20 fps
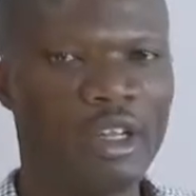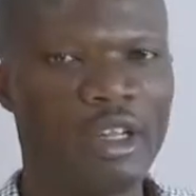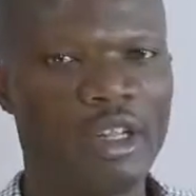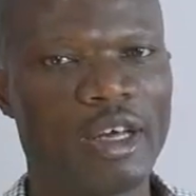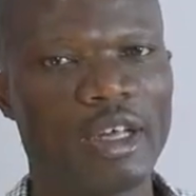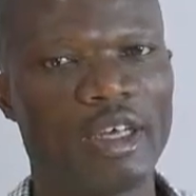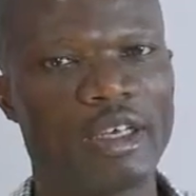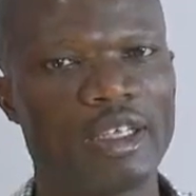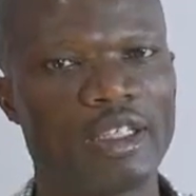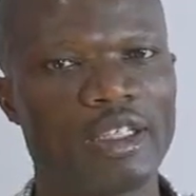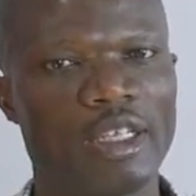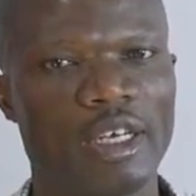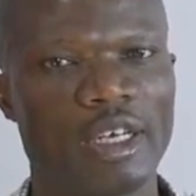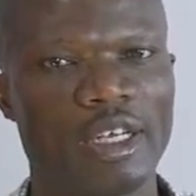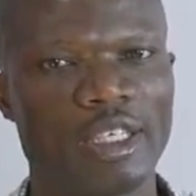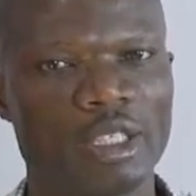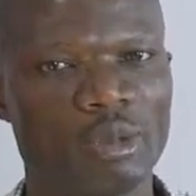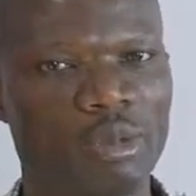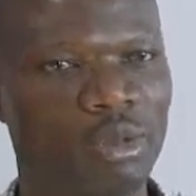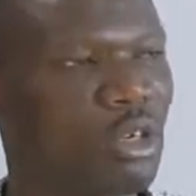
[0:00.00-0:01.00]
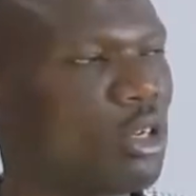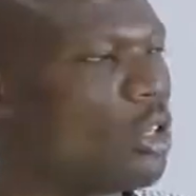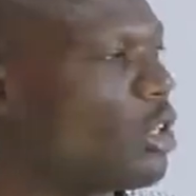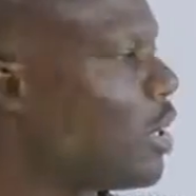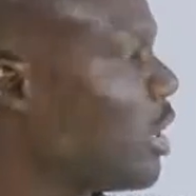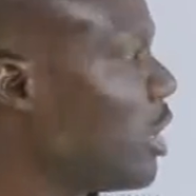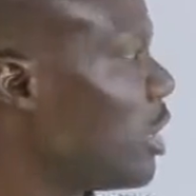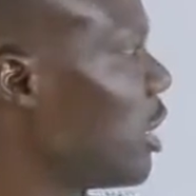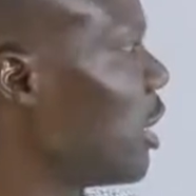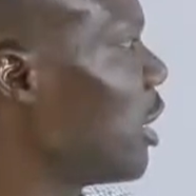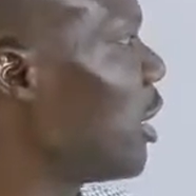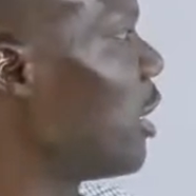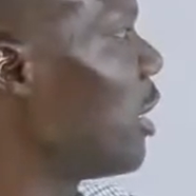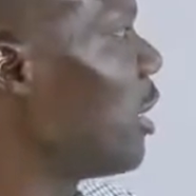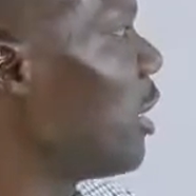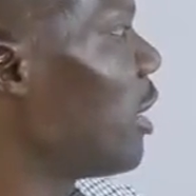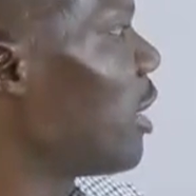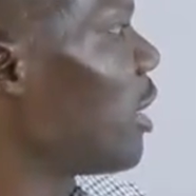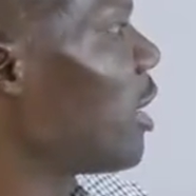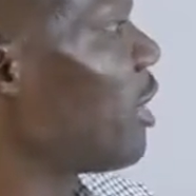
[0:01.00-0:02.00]
That is the decimal notation
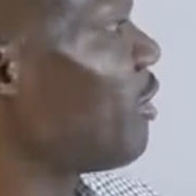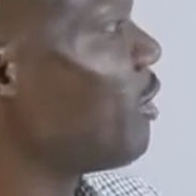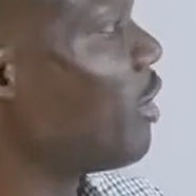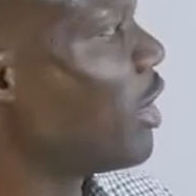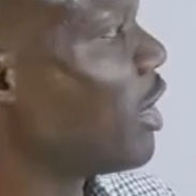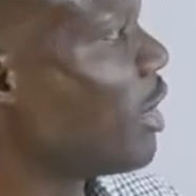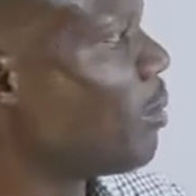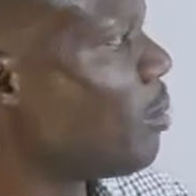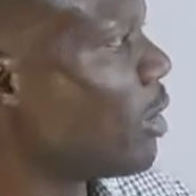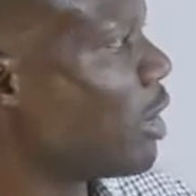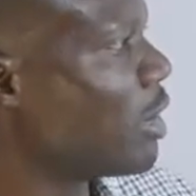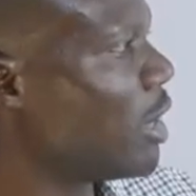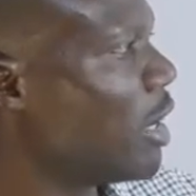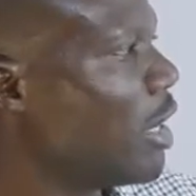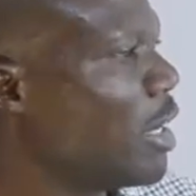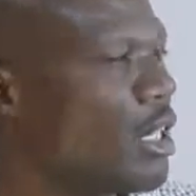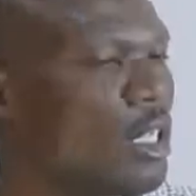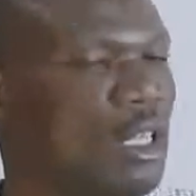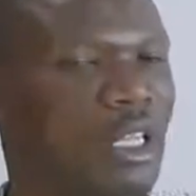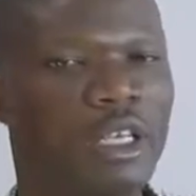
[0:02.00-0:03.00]
given the percentage